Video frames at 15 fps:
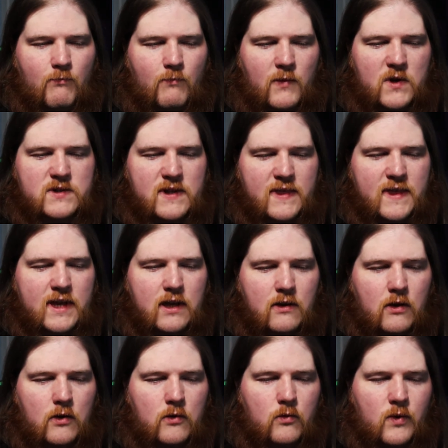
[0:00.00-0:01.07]
There's a thing
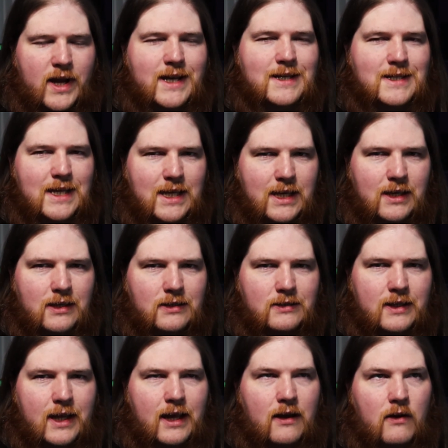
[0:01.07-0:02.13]
called RegD.
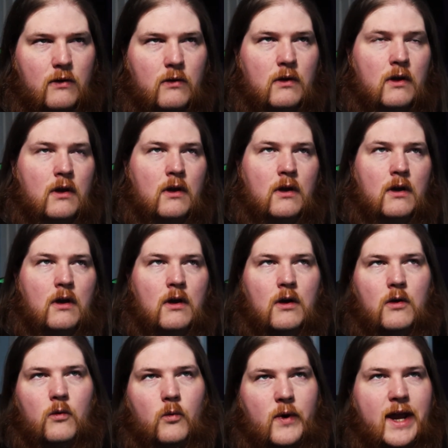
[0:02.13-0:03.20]
Now,
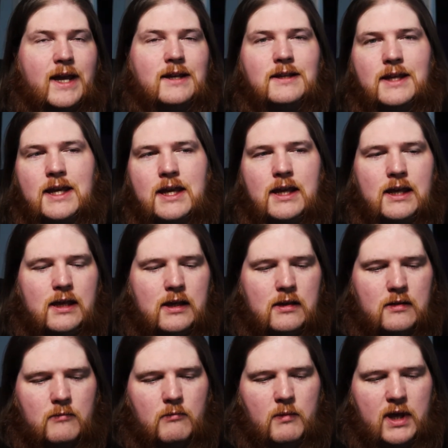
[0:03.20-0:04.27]
RegD
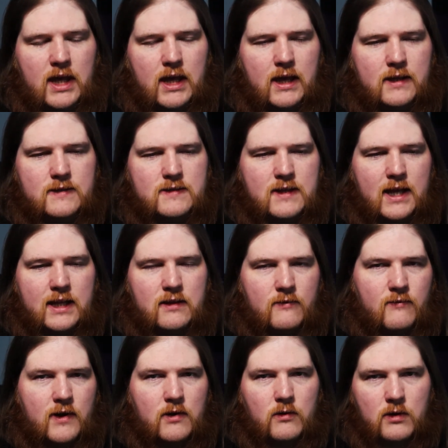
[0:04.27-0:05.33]
means that the
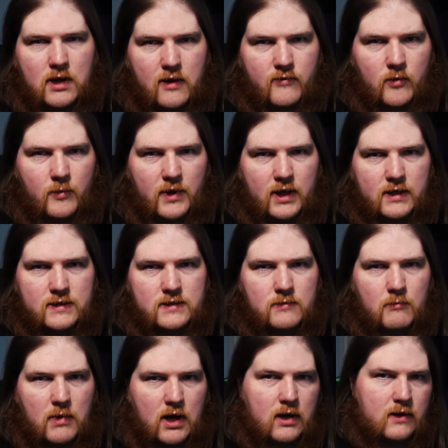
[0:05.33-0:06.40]
federal government
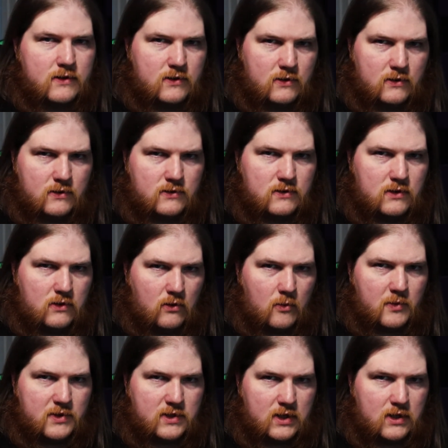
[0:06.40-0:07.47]
monitors your
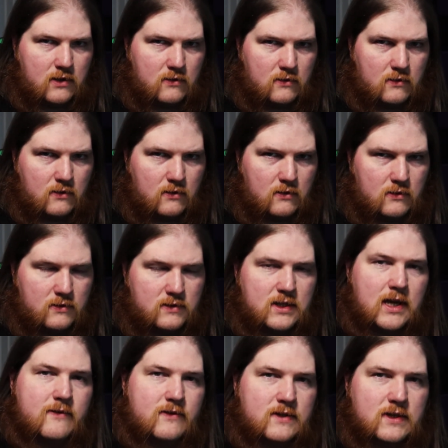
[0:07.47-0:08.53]
particular
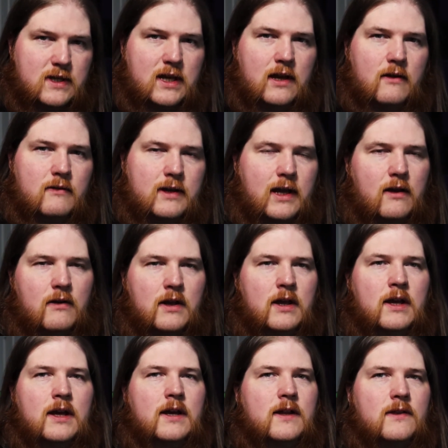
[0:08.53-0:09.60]
savings account. Now,
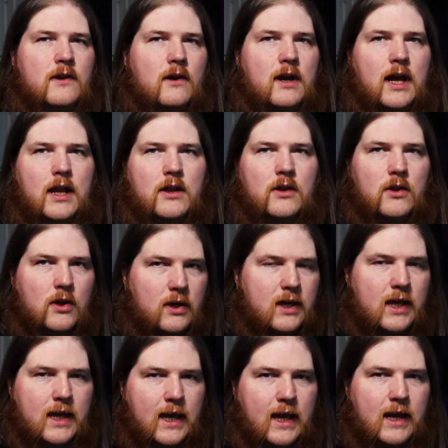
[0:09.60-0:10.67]
they're not
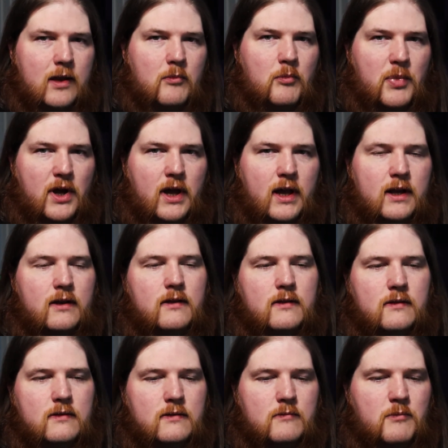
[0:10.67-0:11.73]
looking at it, but
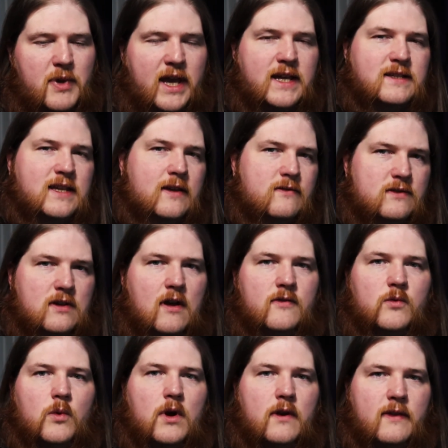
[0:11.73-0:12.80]
banks have
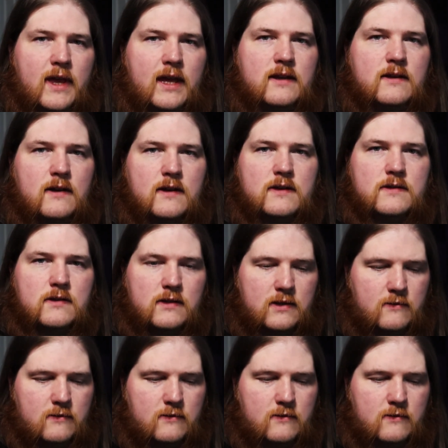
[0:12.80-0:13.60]
software that does